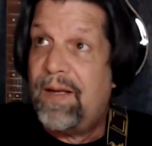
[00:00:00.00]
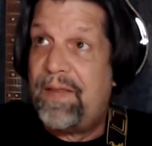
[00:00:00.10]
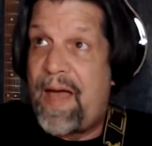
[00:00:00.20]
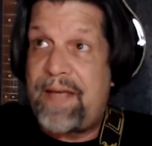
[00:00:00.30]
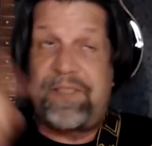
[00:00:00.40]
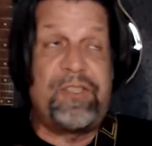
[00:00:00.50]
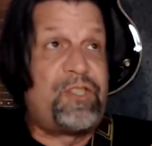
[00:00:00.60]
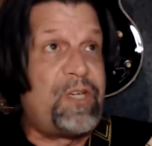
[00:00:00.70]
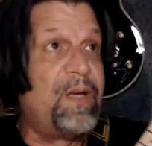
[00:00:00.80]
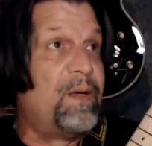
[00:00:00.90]
That's
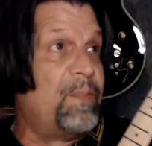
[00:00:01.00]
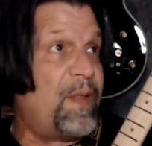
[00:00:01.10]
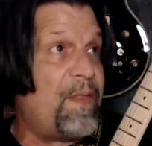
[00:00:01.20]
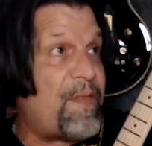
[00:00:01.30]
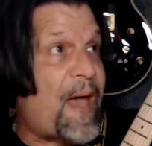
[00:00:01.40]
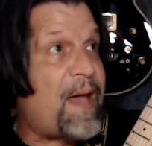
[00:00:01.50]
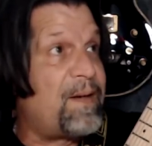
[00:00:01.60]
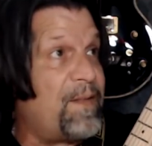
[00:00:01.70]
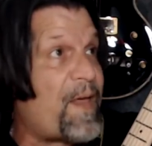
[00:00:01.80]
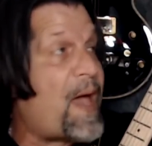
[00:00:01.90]
shimmed.
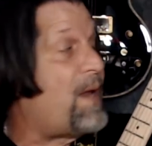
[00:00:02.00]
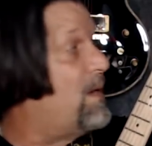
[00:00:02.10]
That